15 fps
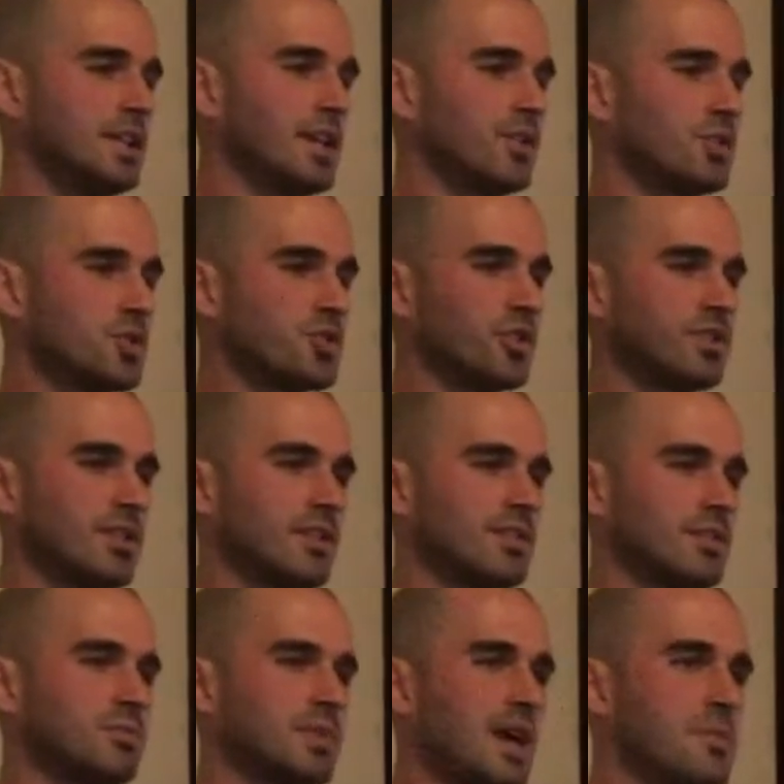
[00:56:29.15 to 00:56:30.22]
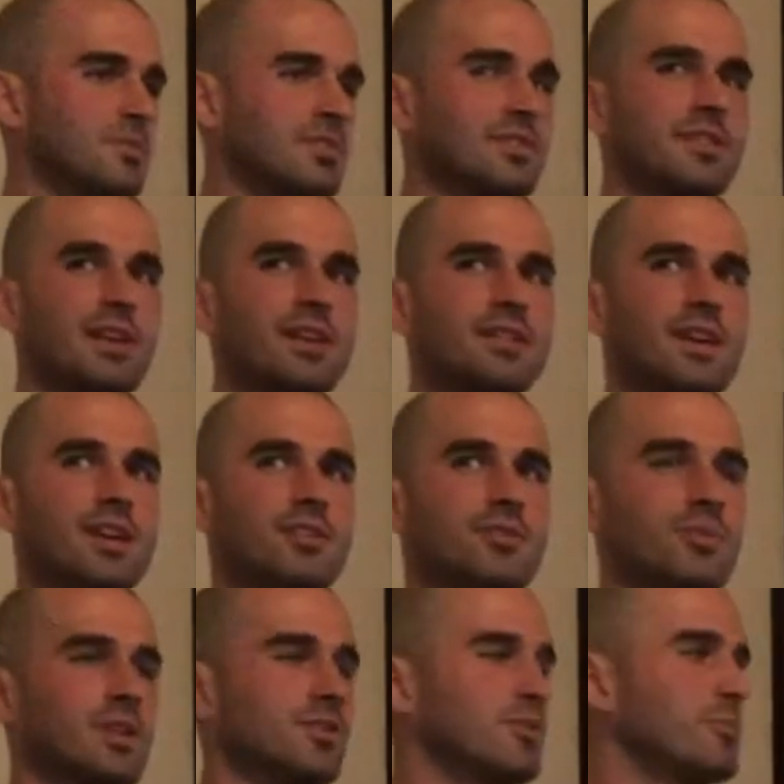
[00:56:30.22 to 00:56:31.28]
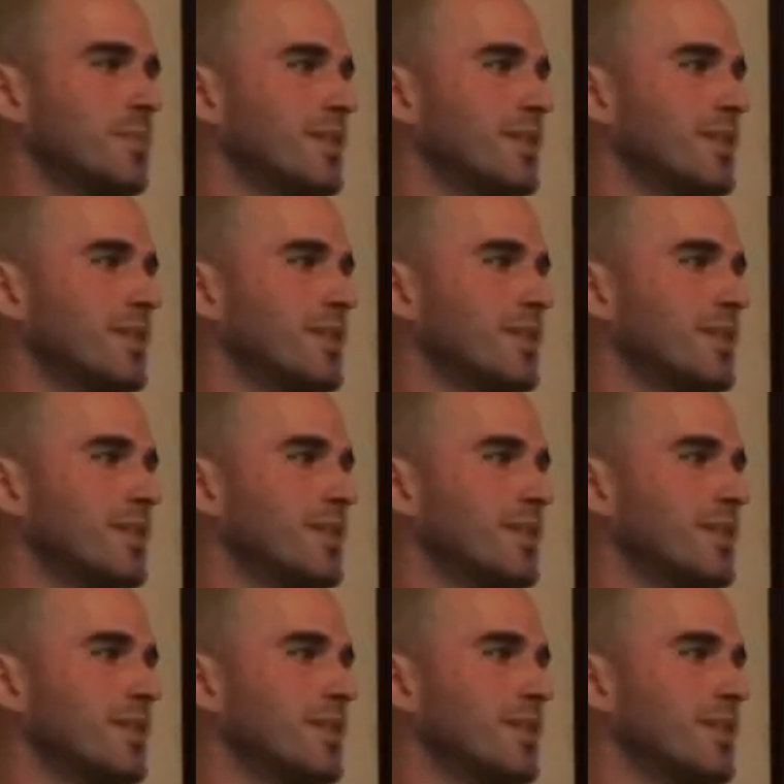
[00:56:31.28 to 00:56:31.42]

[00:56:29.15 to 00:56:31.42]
And Docho-san sometimes is like that. When you